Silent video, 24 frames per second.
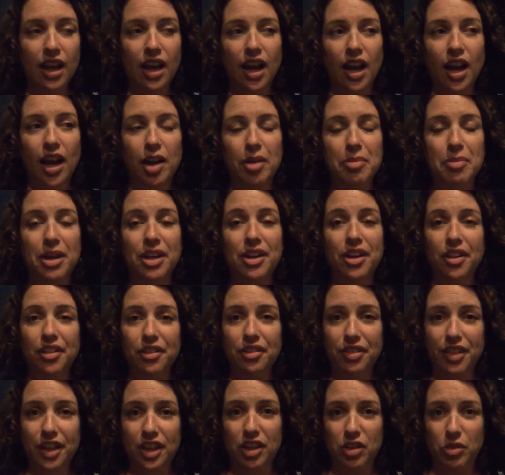
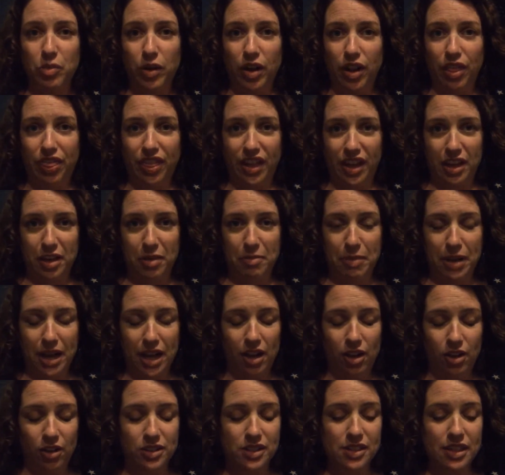Another thing you want to think
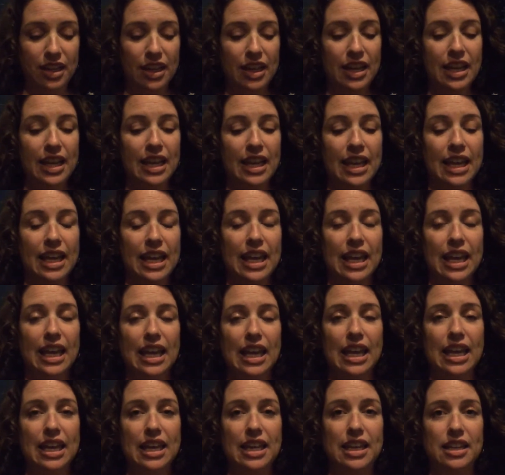about
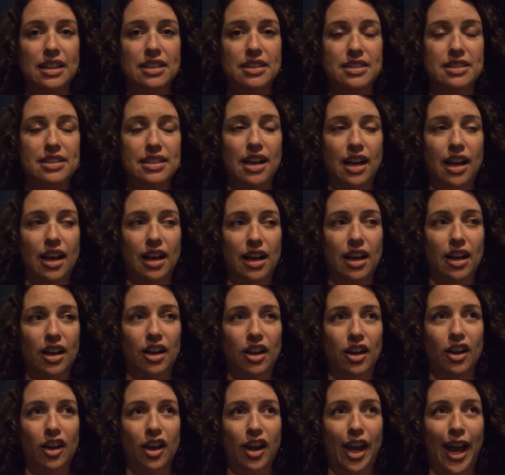is
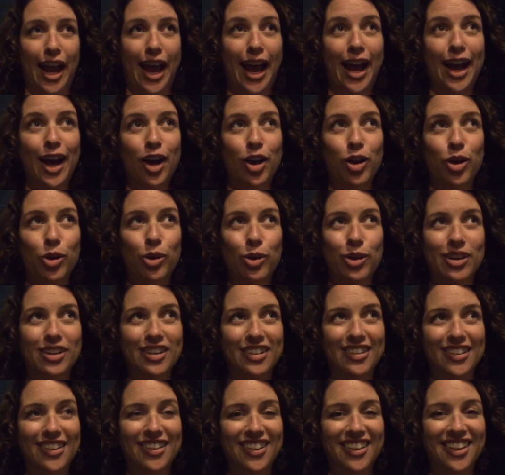how
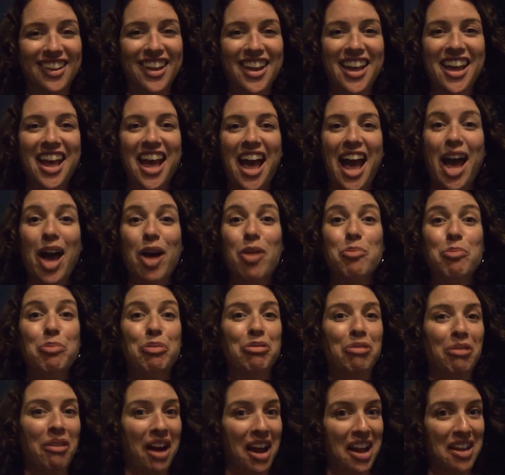
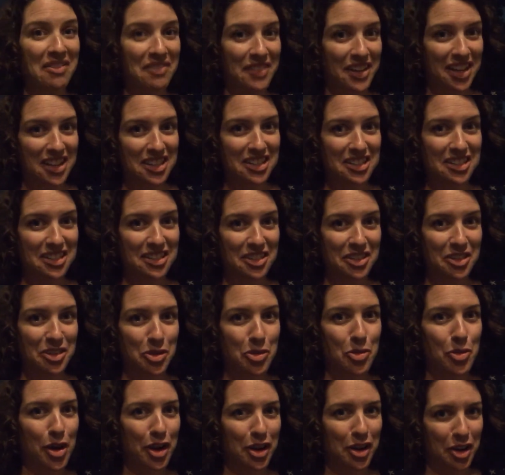private
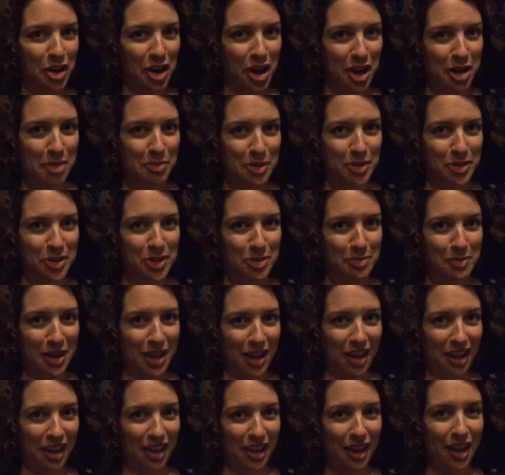you want your honeymoon to
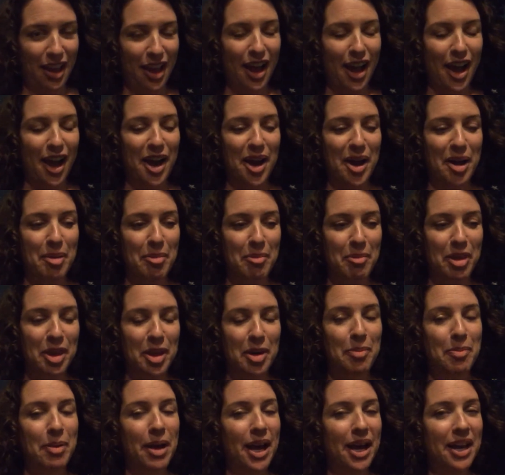be.
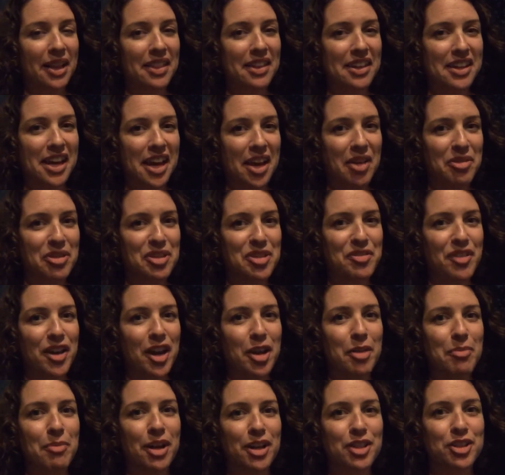Back in the day, it was
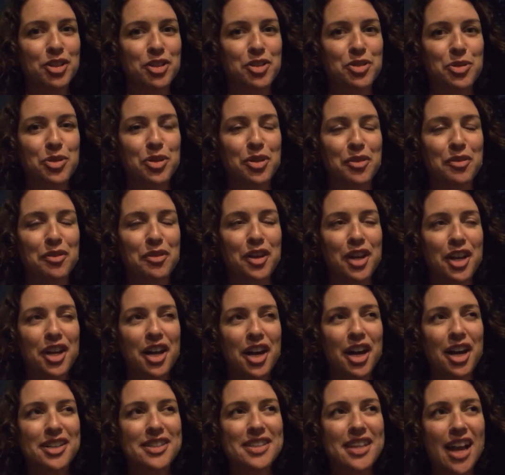very much a sort of
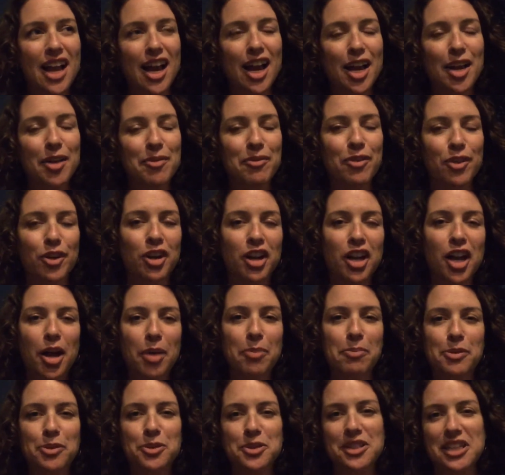a time for a
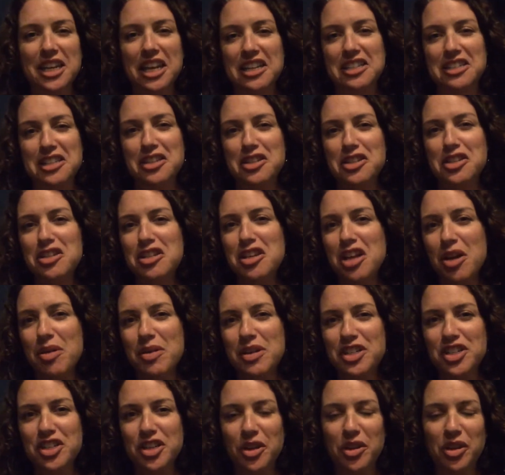couple to get to know
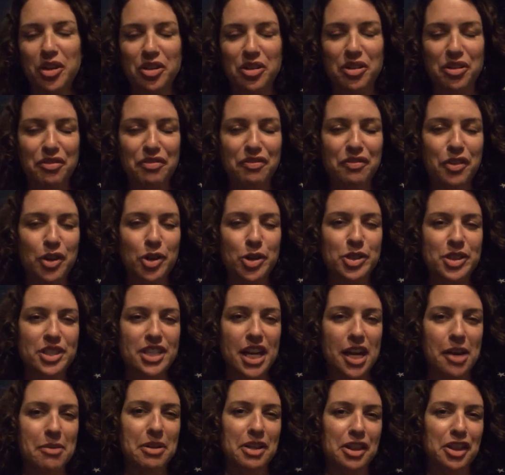each other, their first
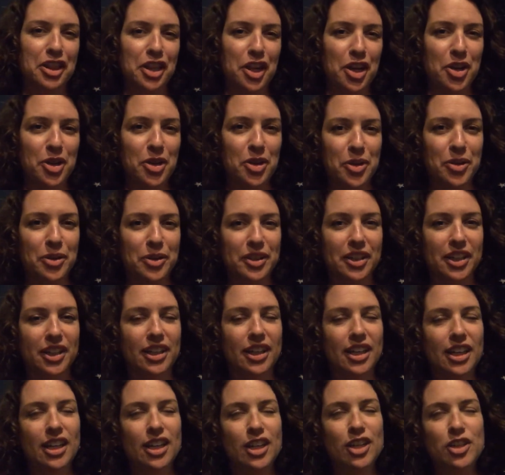time alone, and
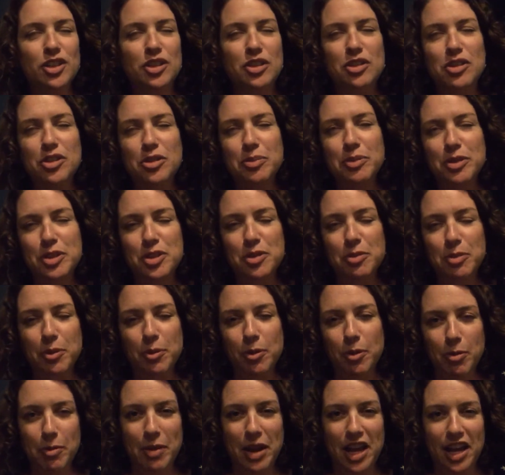super, super
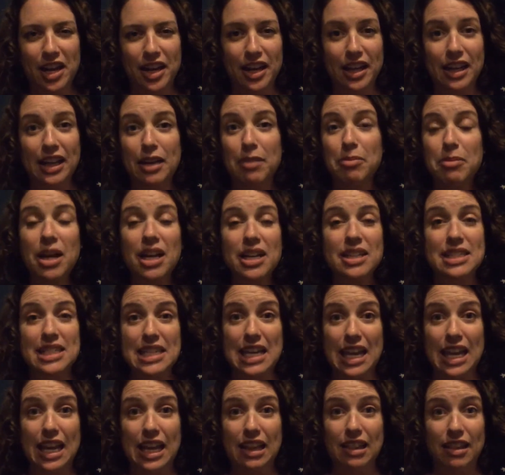romantic. And I'm not
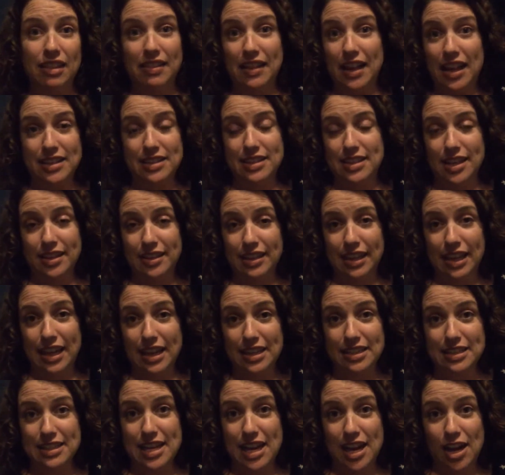saying that that's not the
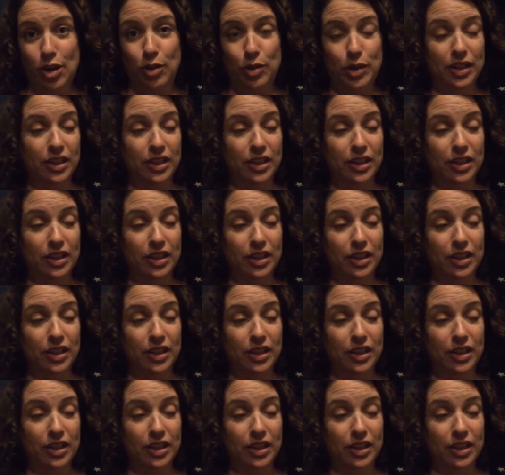case now.